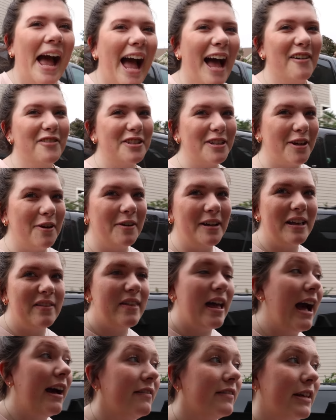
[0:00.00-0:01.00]
I have to go
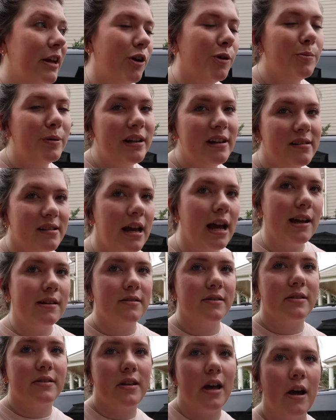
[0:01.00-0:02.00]
get that, and they open at
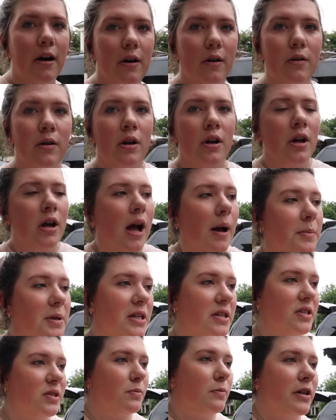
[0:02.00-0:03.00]
ten, so I'm
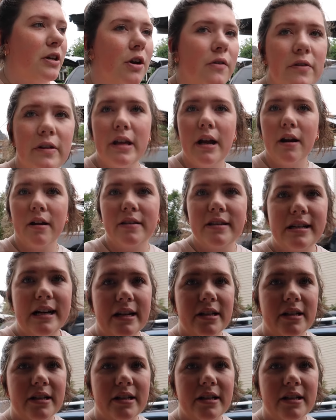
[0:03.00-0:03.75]
gonna swing over there in the